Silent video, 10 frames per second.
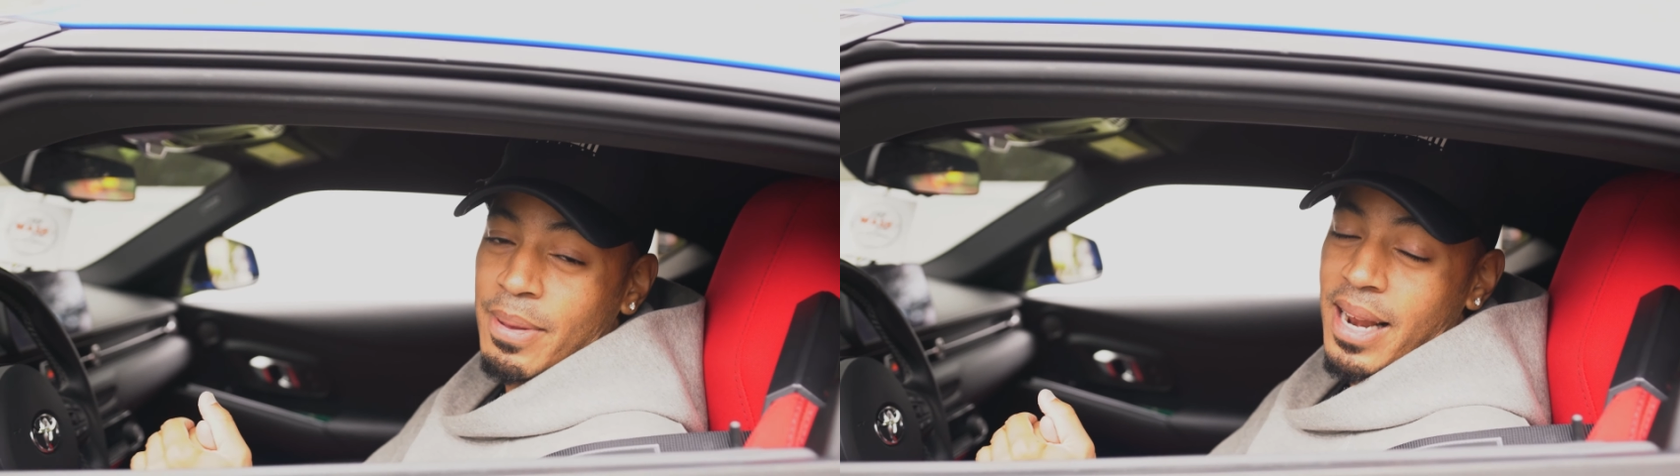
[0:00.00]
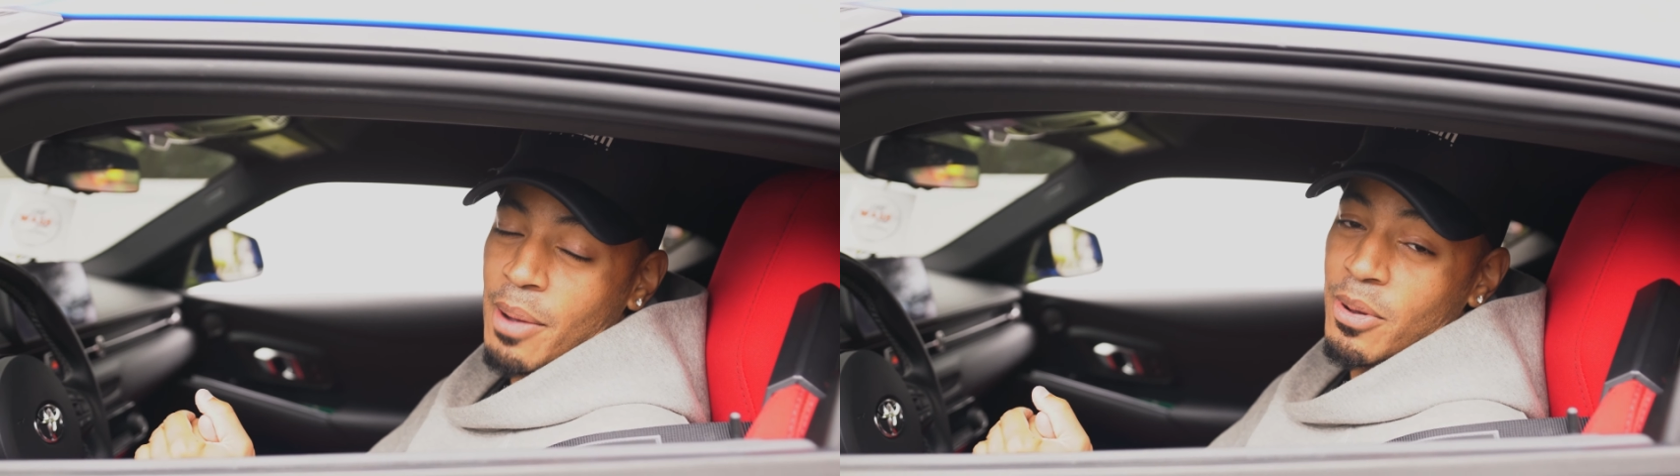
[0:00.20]

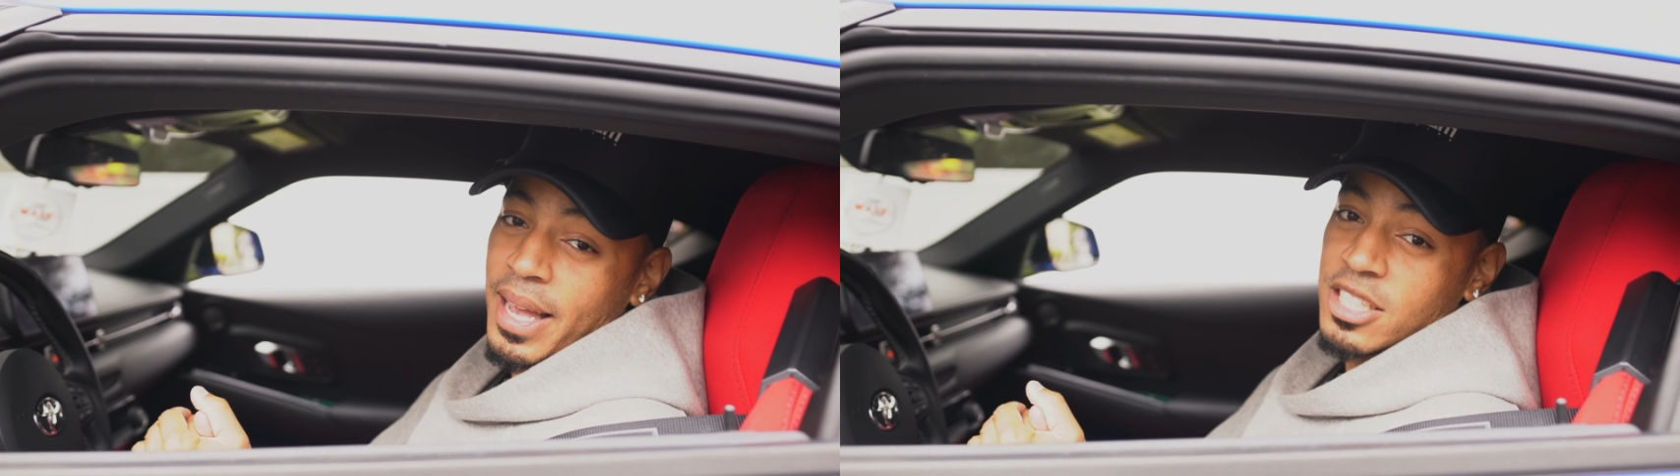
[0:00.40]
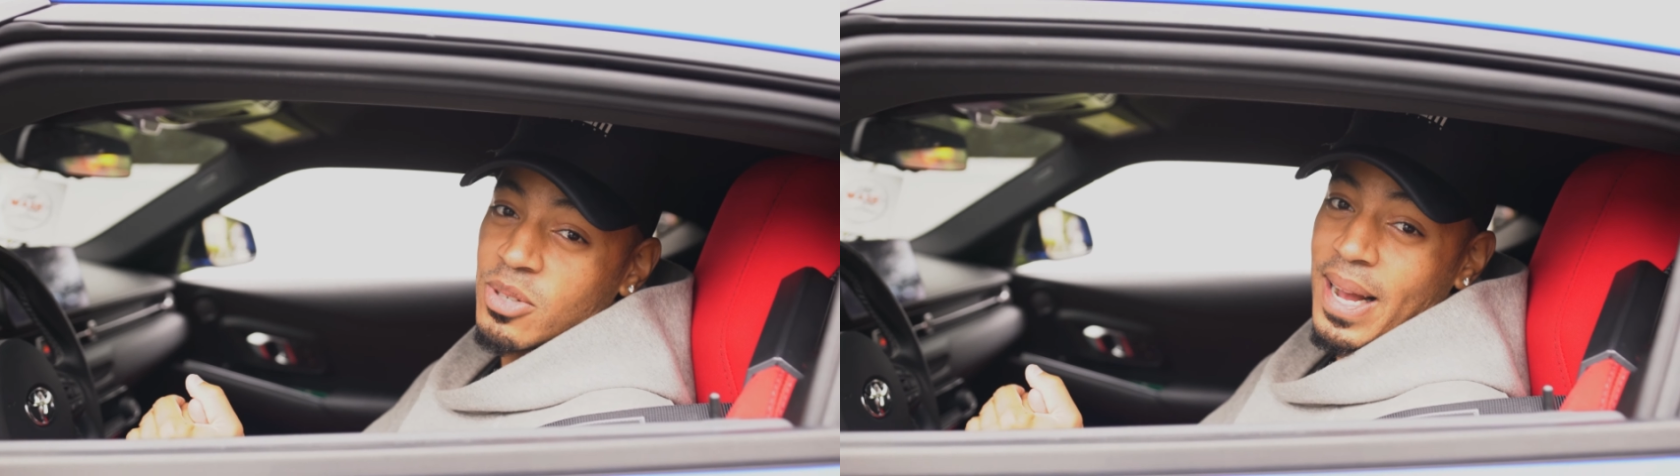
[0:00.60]
and I will
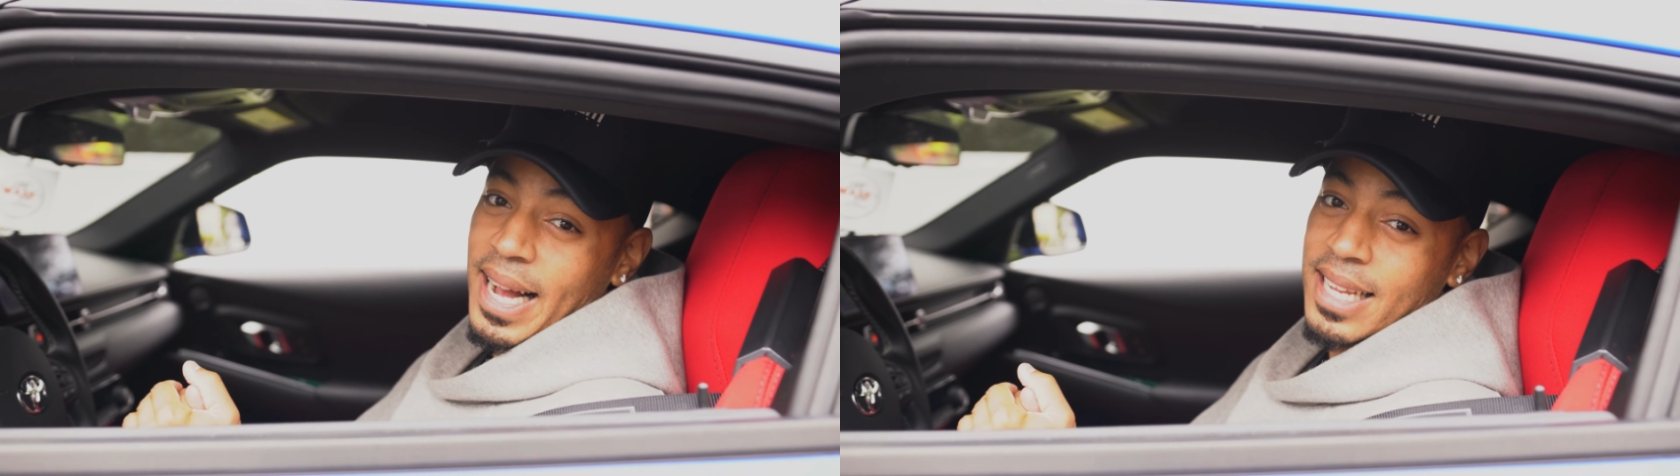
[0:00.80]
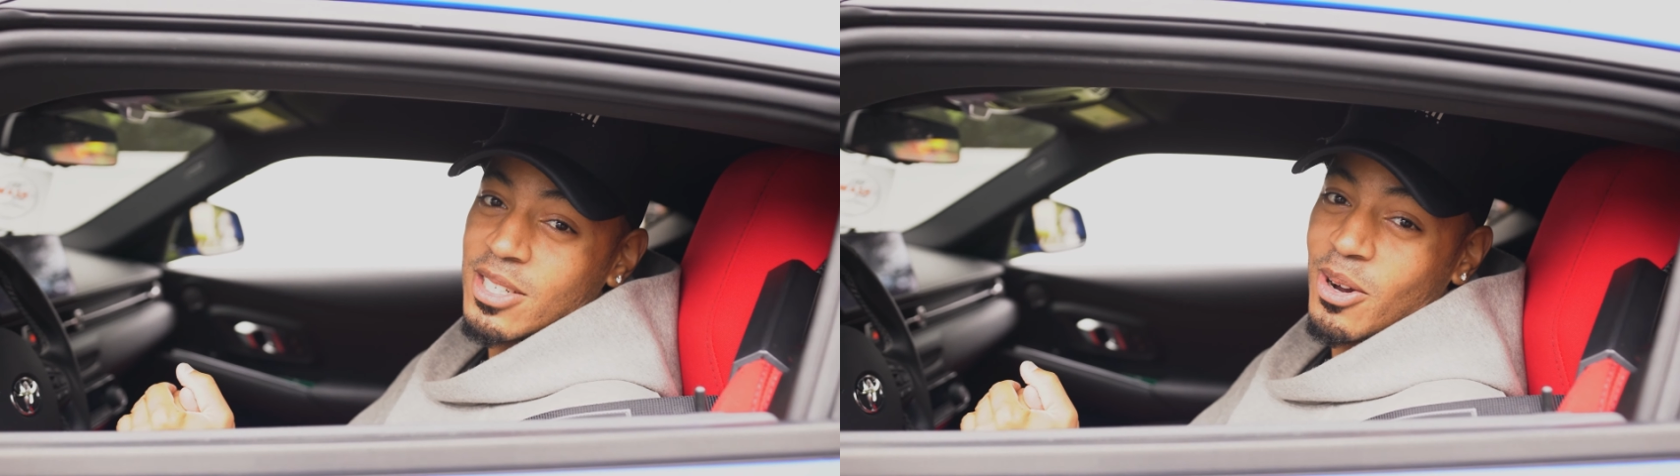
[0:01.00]
catch you
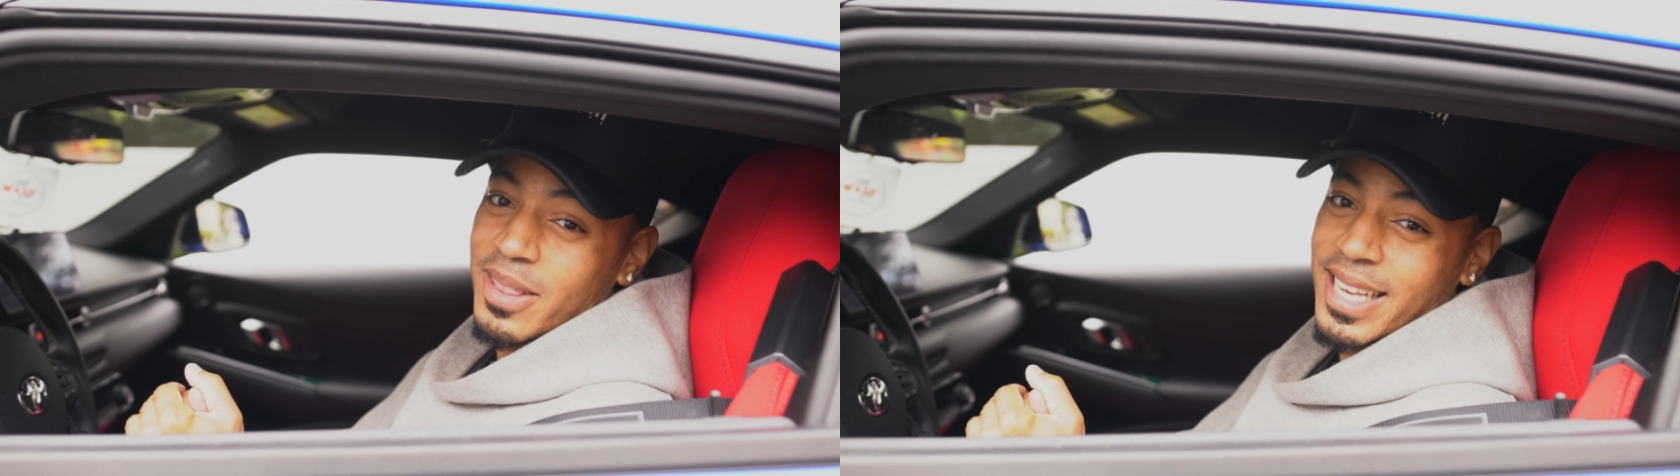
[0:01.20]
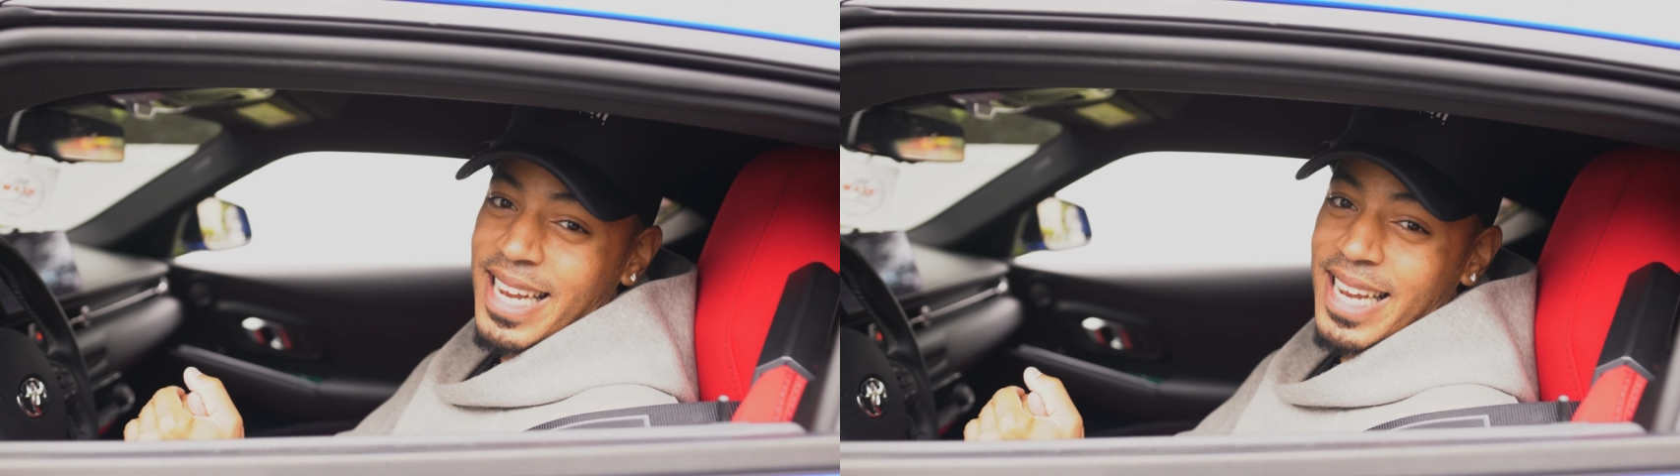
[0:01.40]
guys on the